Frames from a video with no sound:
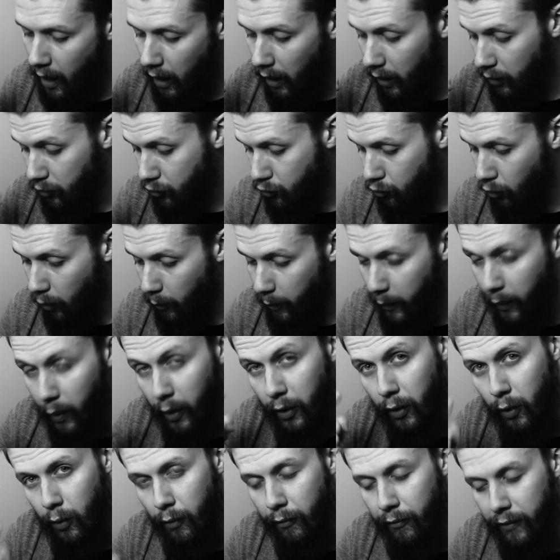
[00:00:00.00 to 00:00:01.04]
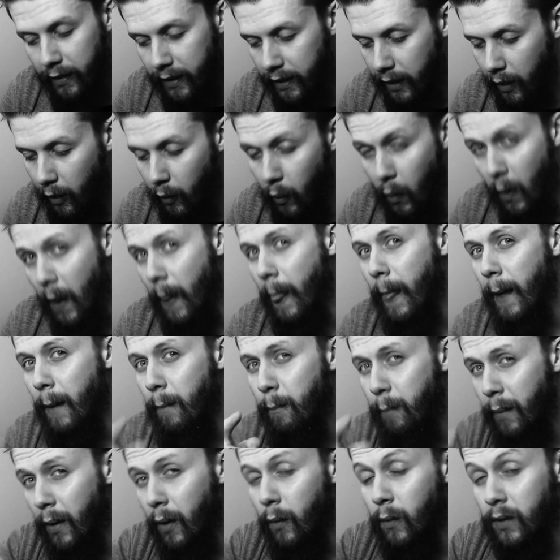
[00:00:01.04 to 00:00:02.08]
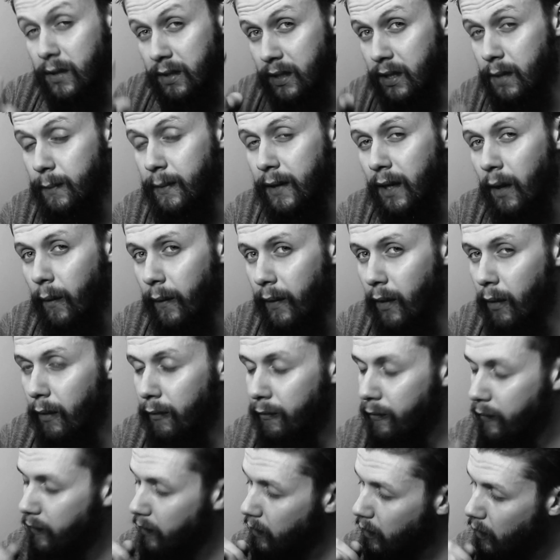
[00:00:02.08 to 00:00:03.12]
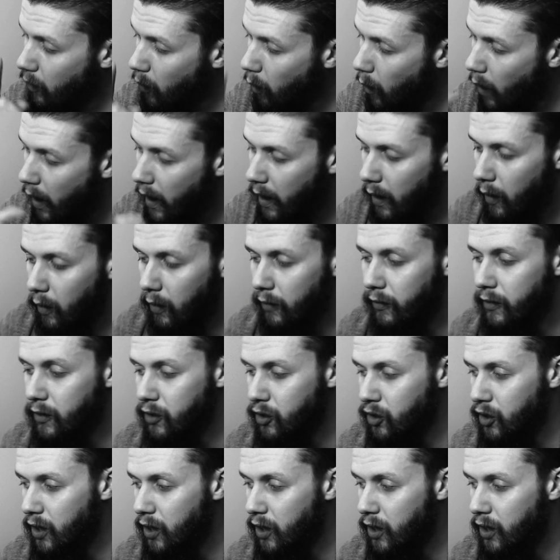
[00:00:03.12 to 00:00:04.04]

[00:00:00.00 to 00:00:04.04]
I drop a new video, and that bell is going to be going off quite a lot this